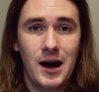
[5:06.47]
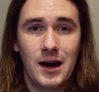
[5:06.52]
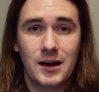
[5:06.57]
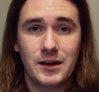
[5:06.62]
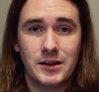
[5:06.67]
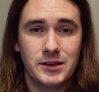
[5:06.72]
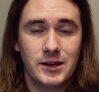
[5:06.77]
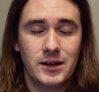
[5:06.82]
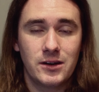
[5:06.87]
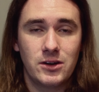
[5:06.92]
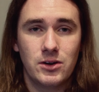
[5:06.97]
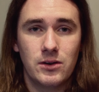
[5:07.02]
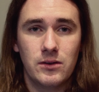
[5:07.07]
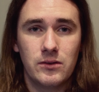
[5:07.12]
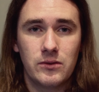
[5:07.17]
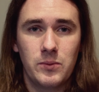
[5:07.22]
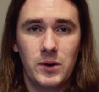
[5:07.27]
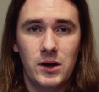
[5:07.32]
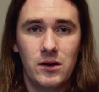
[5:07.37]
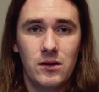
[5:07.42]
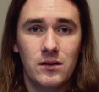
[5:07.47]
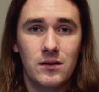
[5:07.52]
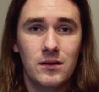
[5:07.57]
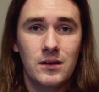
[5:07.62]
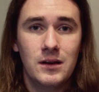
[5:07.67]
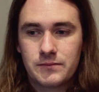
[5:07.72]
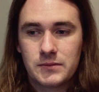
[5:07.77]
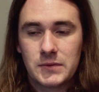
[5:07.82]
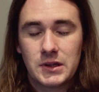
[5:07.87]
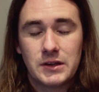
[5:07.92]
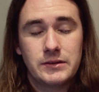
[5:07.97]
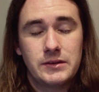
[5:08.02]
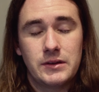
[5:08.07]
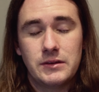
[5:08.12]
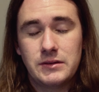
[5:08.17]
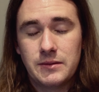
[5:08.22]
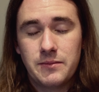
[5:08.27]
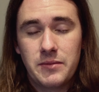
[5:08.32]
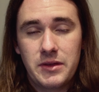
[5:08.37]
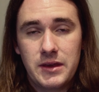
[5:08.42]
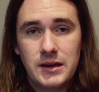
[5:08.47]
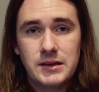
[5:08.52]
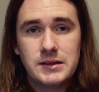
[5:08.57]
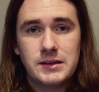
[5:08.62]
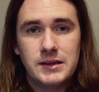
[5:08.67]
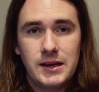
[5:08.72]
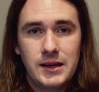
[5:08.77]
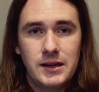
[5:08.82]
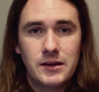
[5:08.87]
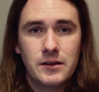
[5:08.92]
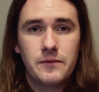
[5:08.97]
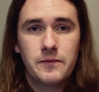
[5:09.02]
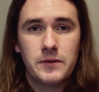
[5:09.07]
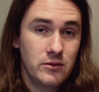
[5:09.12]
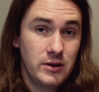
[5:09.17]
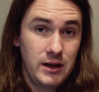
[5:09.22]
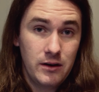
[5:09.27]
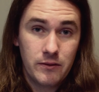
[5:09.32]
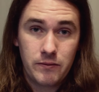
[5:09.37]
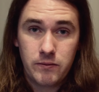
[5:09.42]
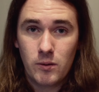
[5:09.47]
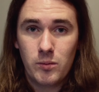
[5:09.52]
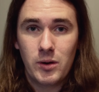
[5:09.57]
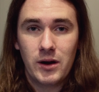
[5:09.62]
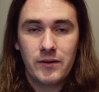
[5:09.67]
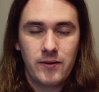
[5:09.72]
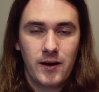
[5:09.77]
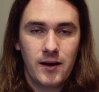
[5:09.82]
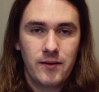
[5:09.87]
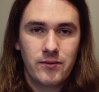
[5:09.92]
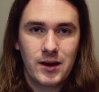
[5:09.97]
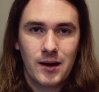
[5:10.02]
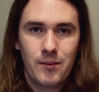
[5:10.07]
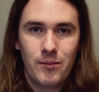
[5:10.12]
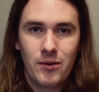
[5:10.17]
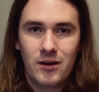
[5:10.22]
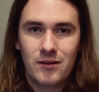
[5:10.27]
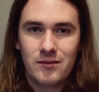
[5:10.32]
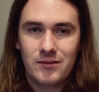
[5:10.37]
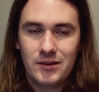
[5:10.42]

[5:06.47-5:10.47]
architecture as well. So some things needed. You'll need a 4x5 camera.